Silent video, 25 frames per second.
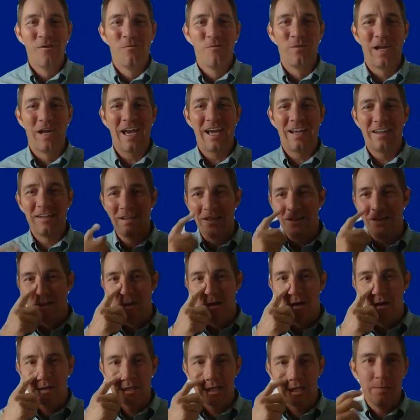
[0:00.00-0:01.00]
We had the
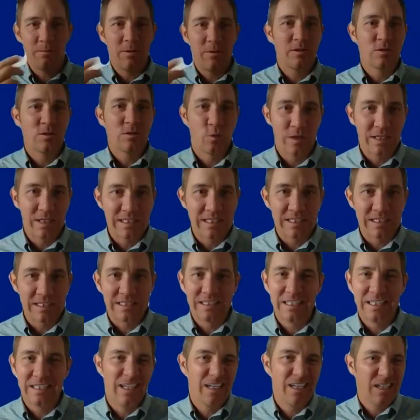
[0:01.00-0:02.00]
law that came out in
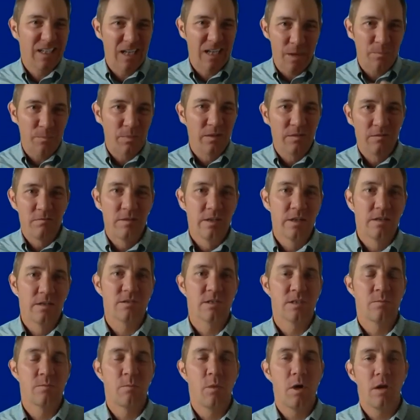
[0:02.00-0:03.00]
2016, a couple of little
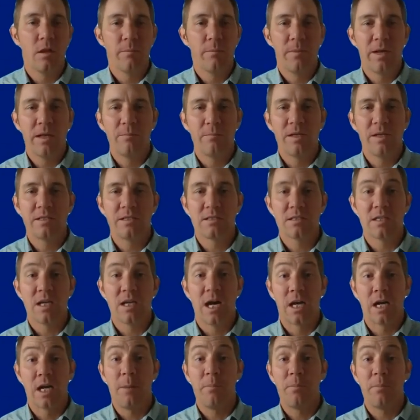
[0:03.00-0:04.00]
small amendments,
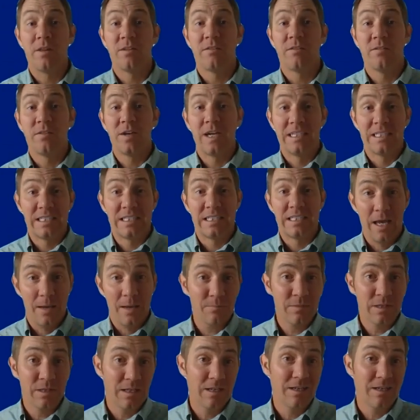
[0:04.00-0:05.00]
a couple of
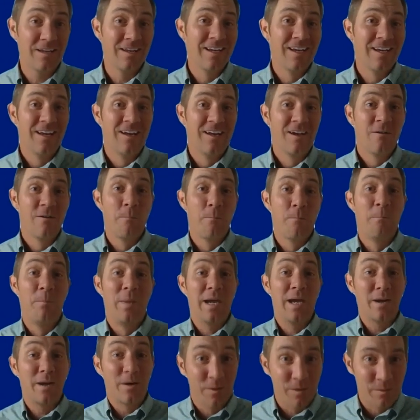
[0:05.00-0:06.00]
attempted
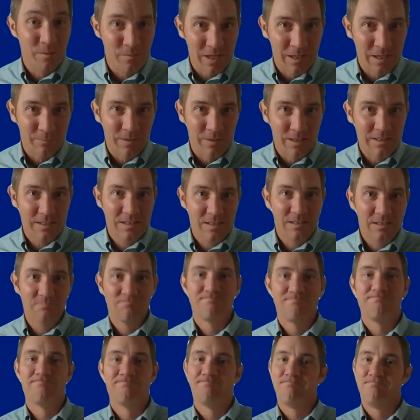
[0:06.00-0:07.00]
bigger amendments,
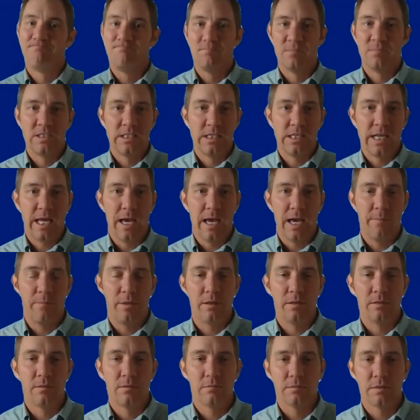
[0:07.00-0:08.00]
didn't
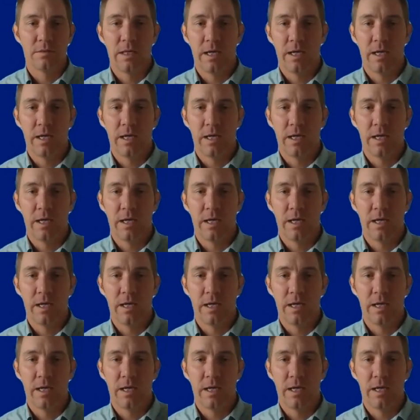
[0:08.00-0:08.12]
happen.